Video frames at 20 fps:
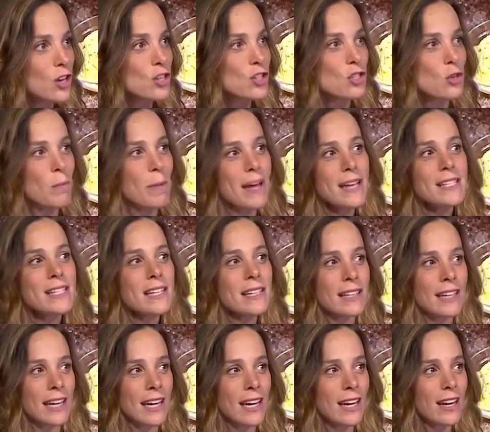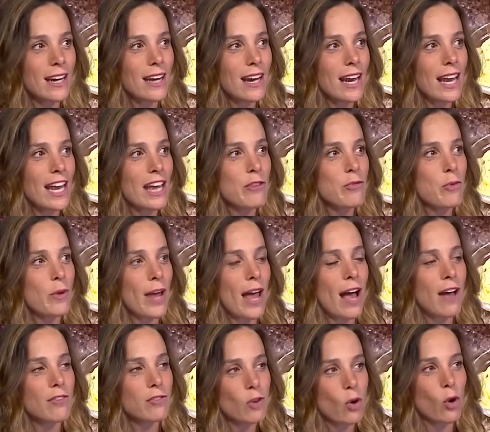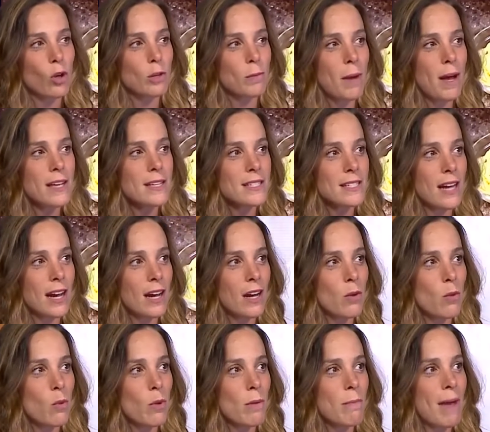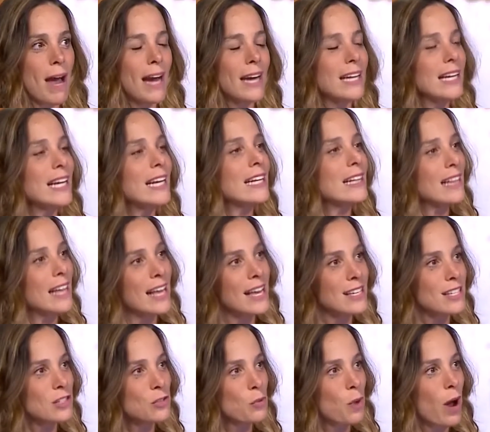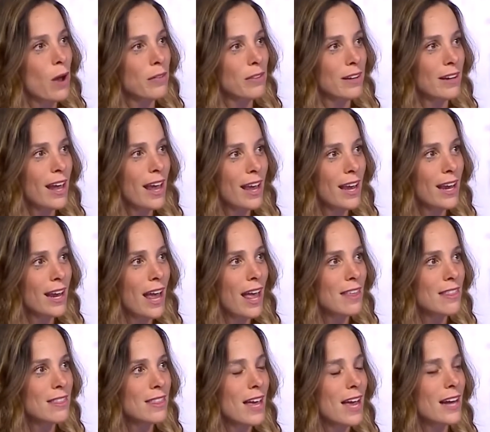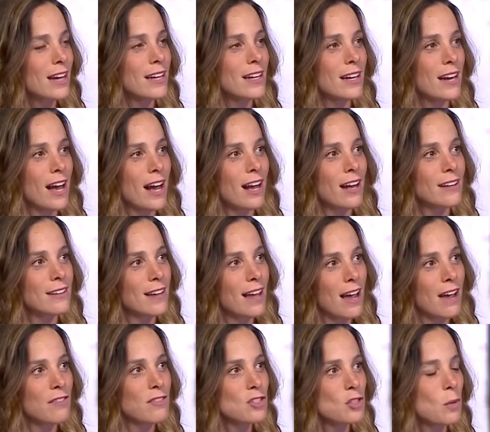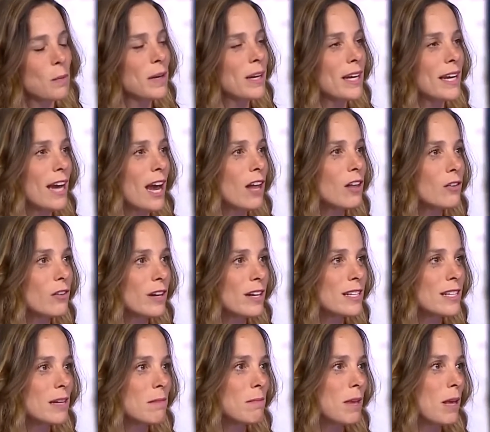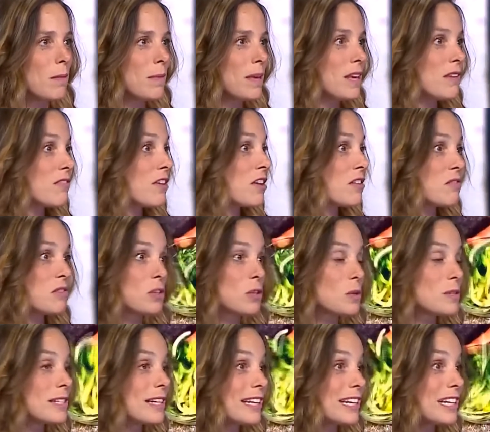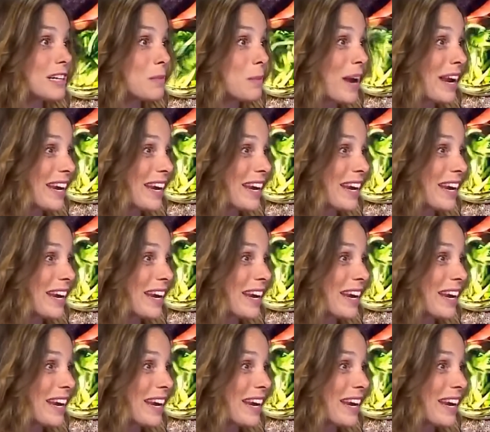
So basically, if we have cold pasta, we might eat less throughout the day and then not have so many calories and maybe even lose a little weight.